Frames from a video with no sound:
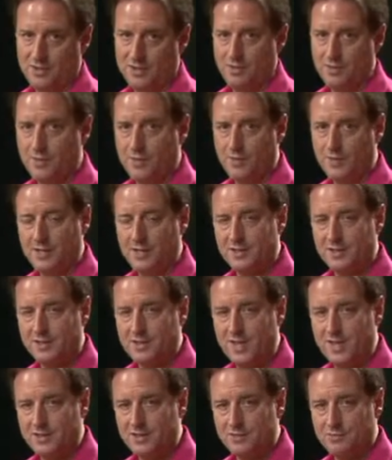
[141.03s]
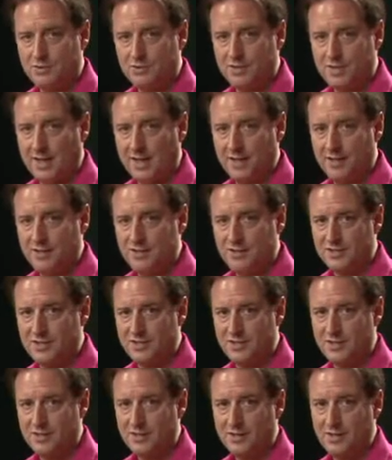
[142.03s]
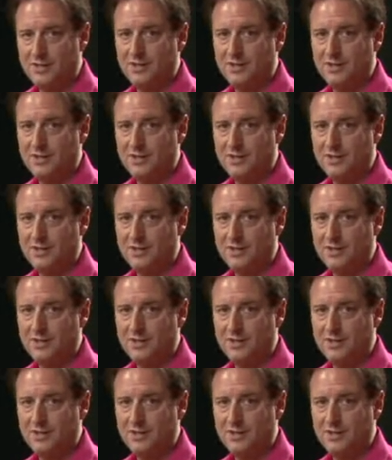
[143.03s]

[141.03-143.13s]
Don't forget to let some silence in.